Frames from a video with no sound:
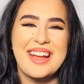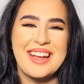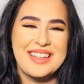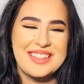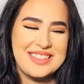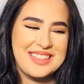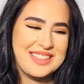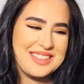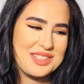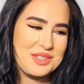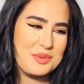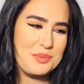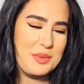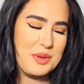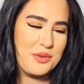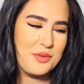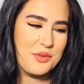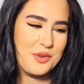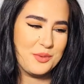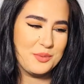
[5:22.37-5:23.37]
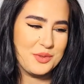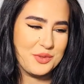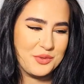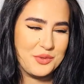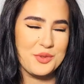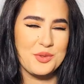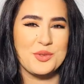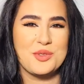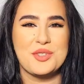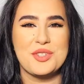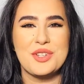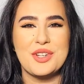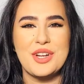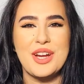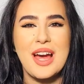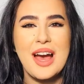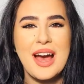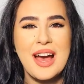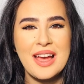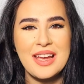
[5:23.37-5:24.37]
guys, this is me from the
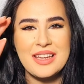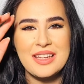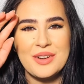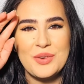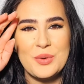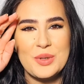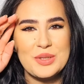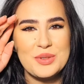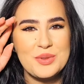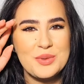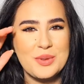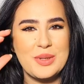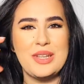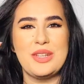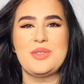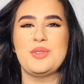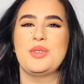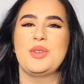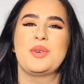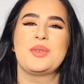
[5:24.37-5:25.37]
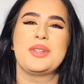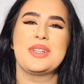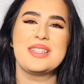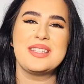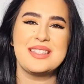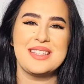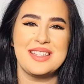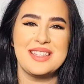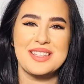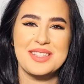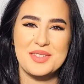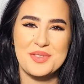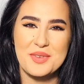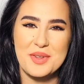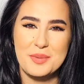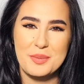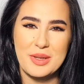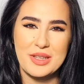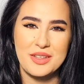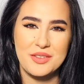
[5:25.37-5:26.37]
future. I want to let you know that since
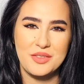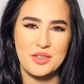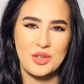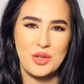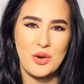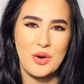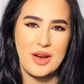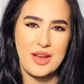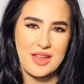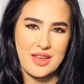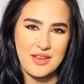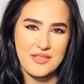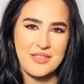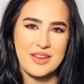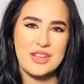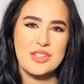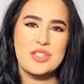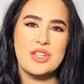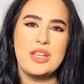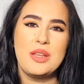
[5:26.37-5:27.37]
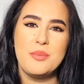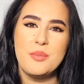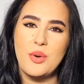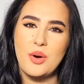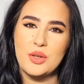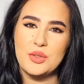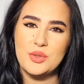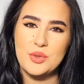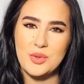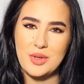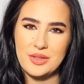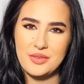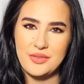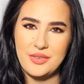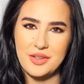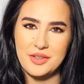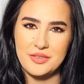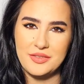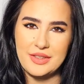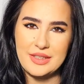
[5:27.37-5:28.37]
filming the video I have actually bought Red
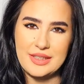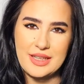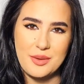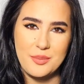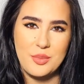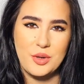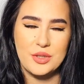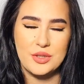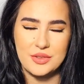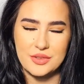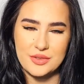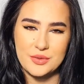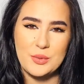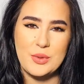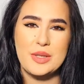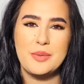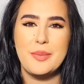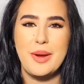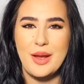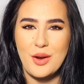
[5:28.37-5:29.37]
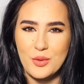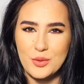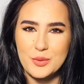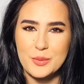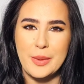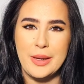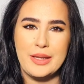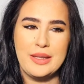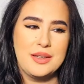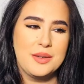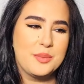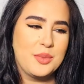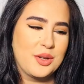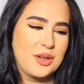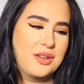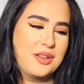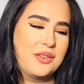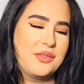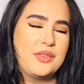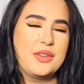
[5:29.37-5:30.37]
Velvet. I bought with my own money a
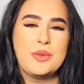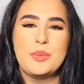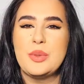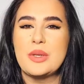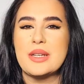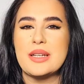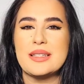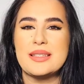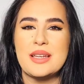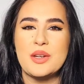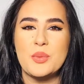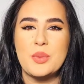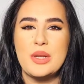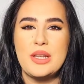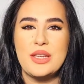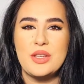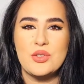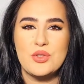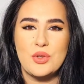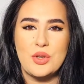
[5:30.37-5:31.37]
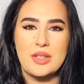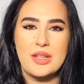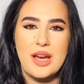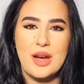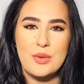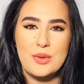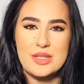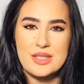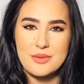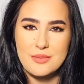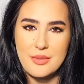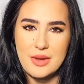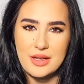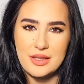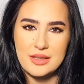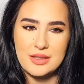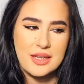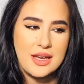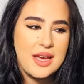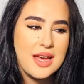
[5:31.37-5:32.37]
bottle of it because I really enjoyed how it
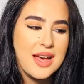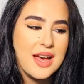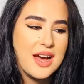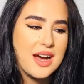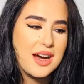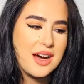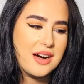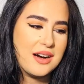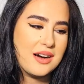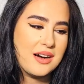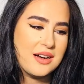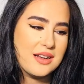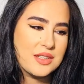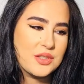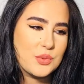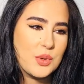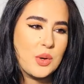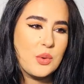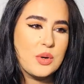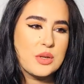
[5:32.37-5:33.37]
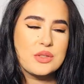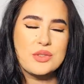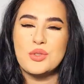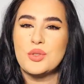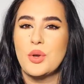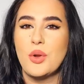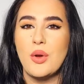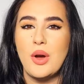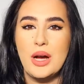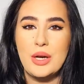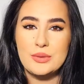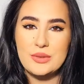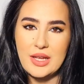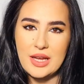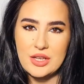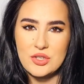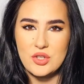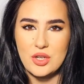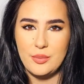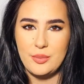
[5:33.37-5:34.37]
smelled. Uh, so I want to show you how the
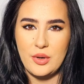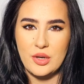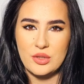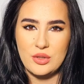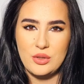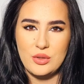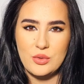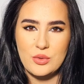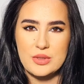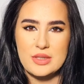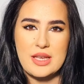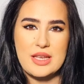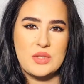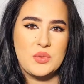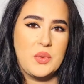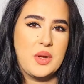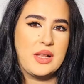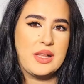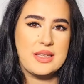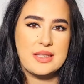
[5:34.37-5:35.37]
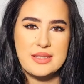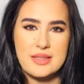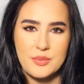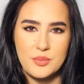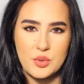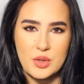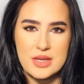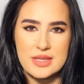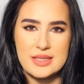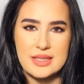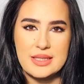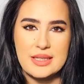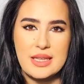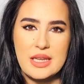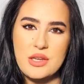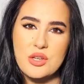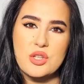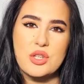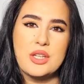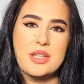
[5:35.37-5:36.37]
actual bottle looks as well as the
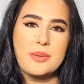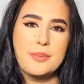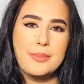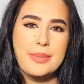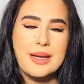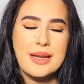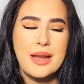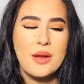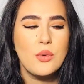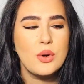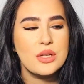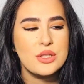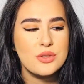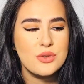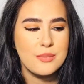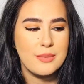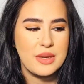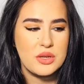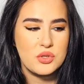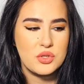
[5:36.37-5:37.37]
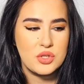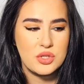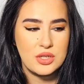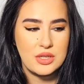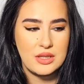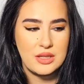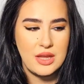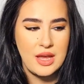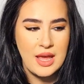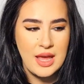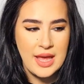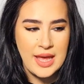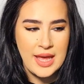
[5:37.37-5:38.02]
presentation, but I want to mention